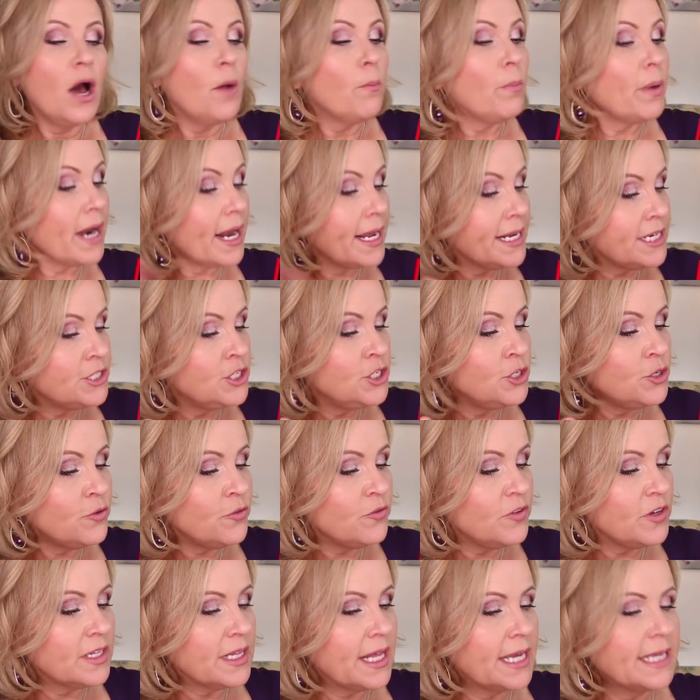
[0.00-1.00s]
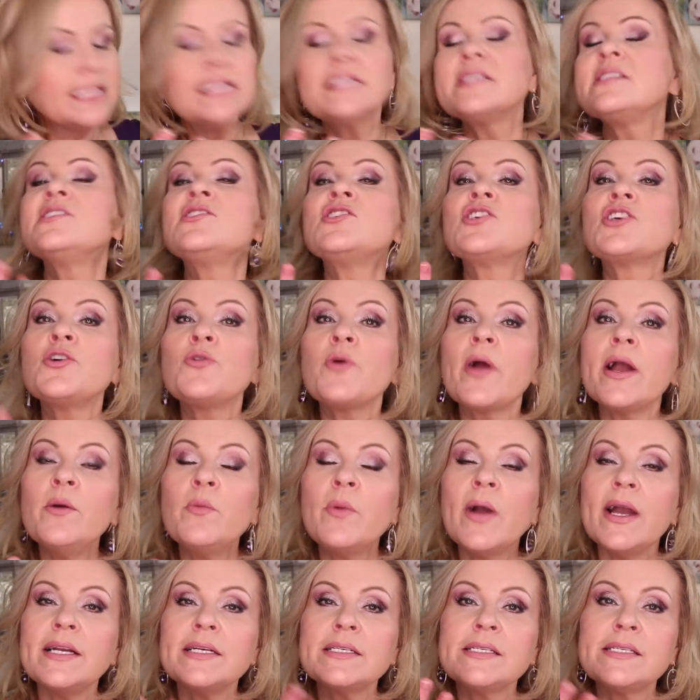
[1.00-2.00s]
but I do feel like this is a great
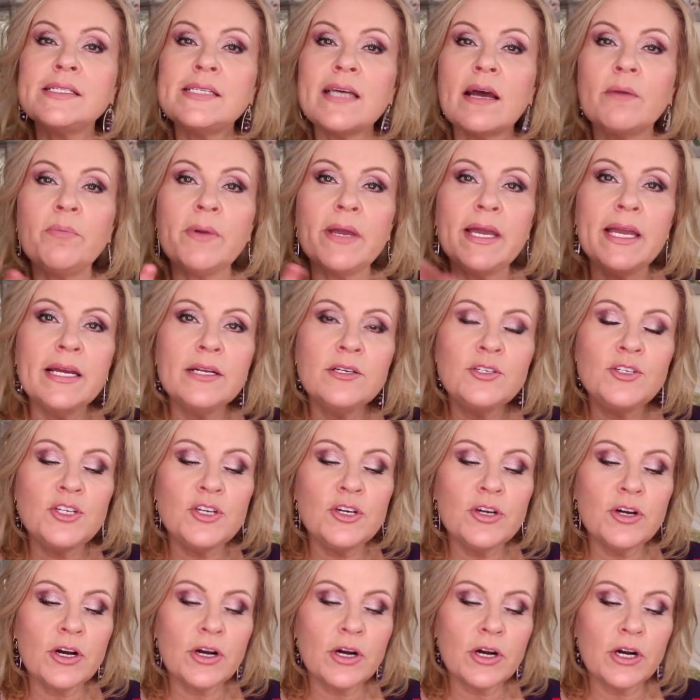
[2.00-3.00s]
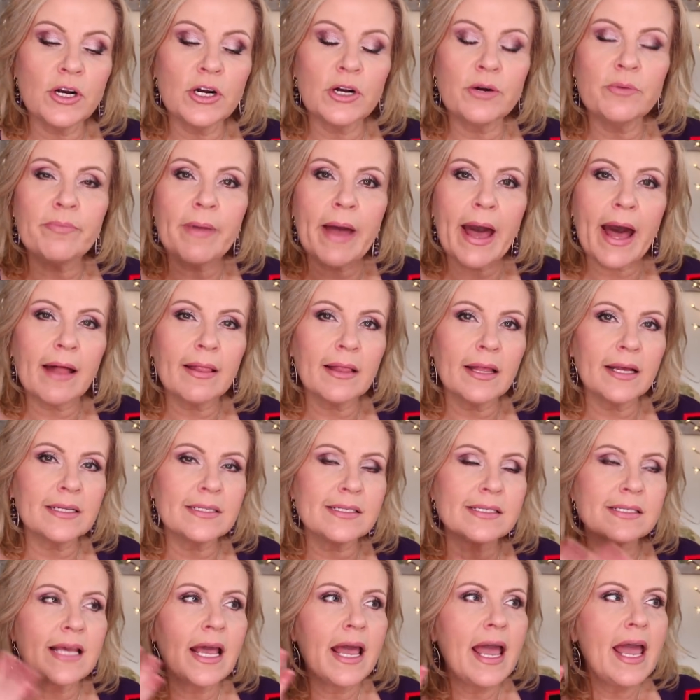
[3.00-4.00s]
way to step into her
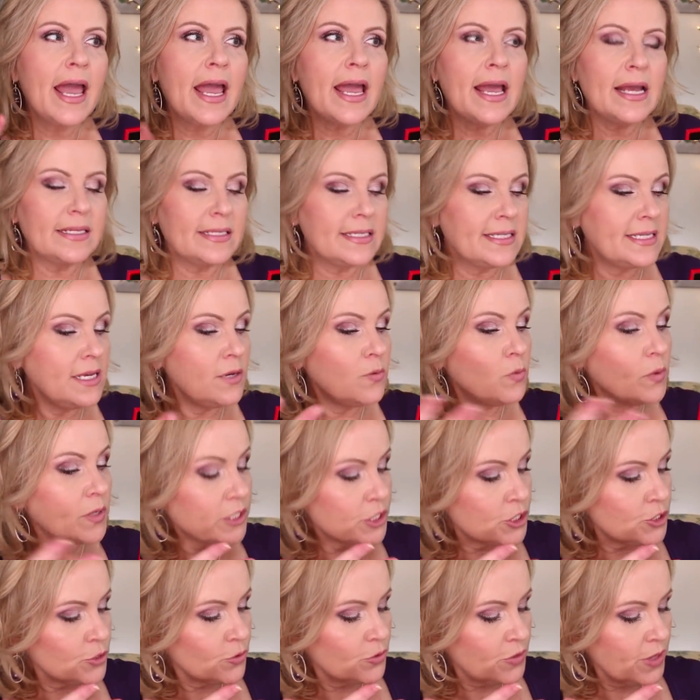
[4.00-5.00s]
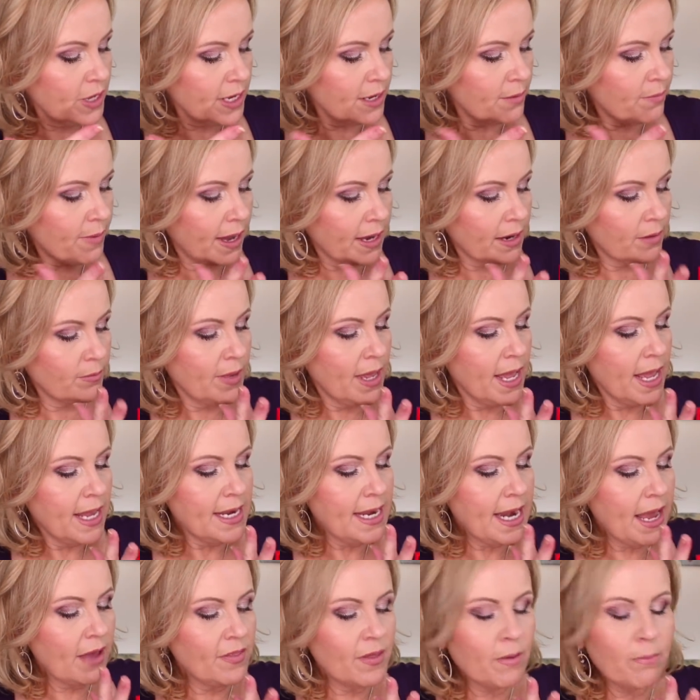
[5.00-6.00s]
palettes and see what you think about them.
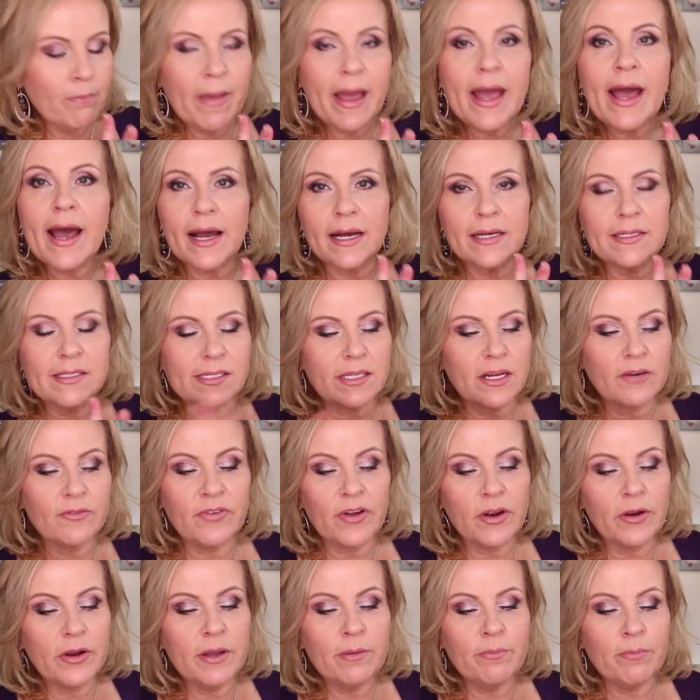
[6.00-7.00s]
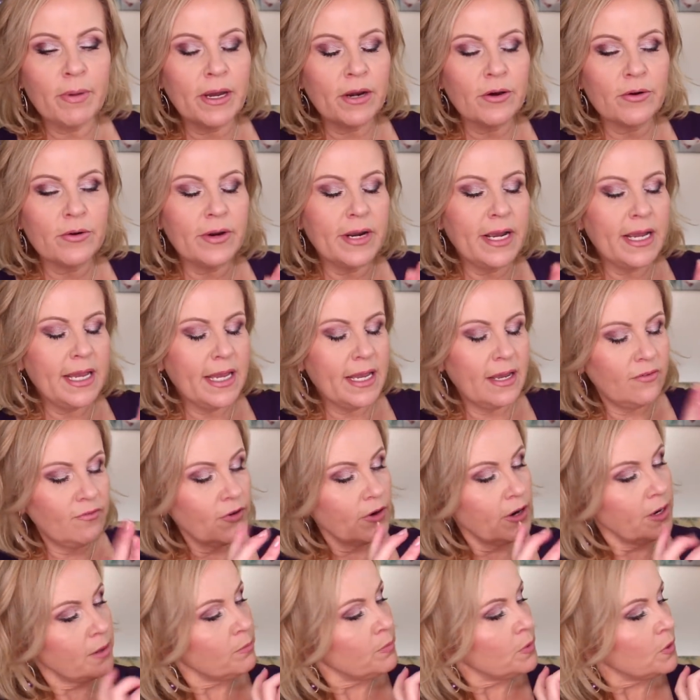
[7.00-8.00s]
Now the mattes are very buttery and
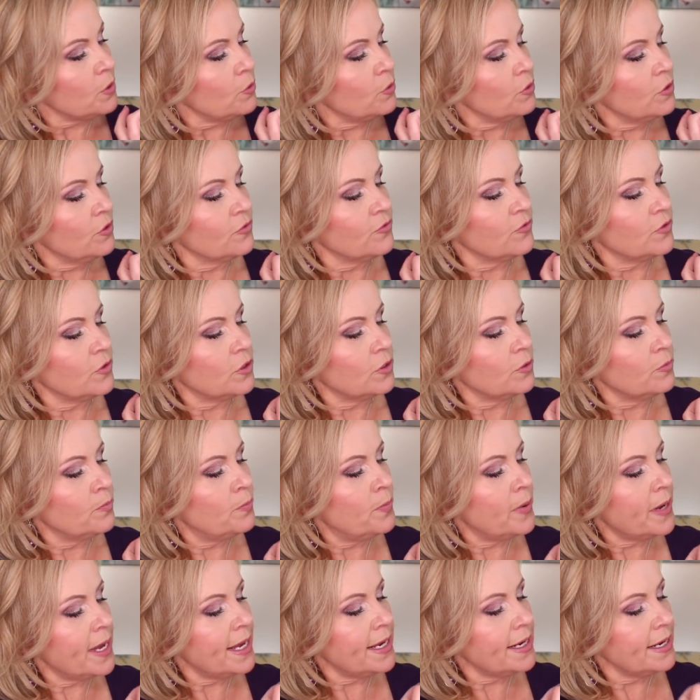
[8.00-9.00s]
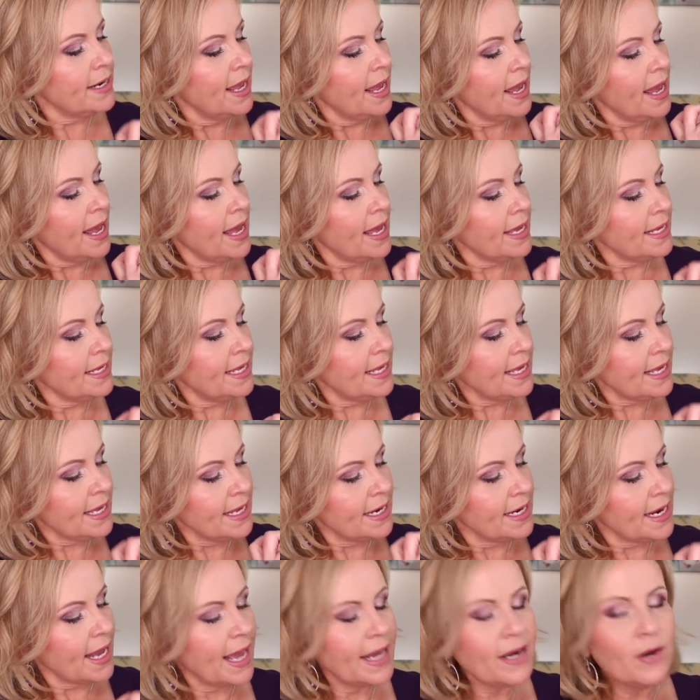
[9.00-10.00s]
very beautiful, but
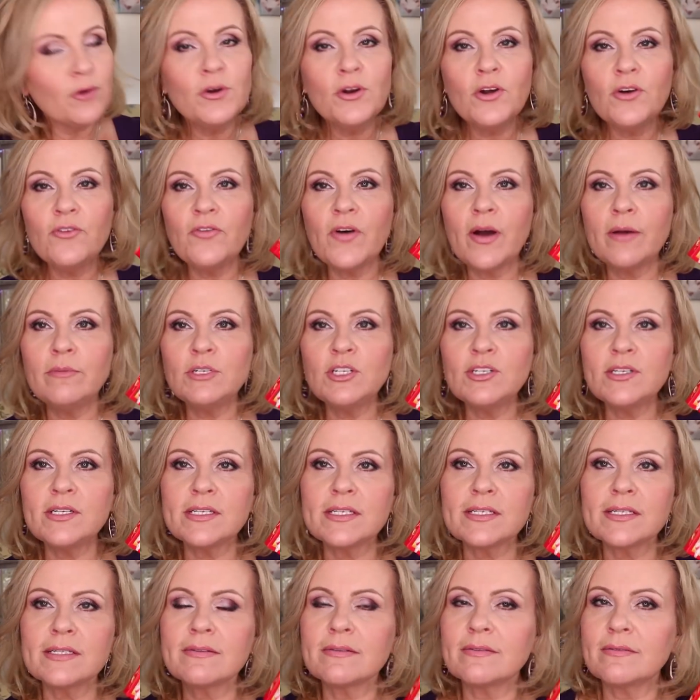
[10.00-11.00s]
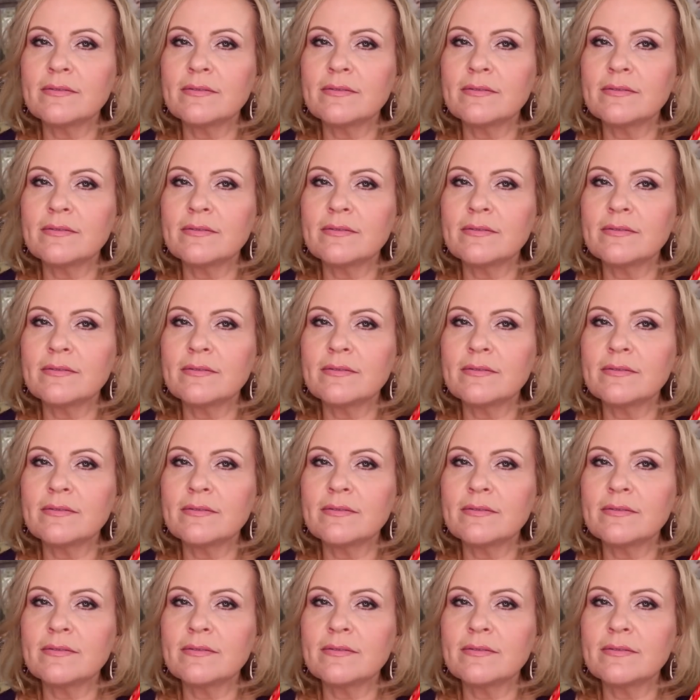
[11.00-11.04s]
again, I don't know if I'm just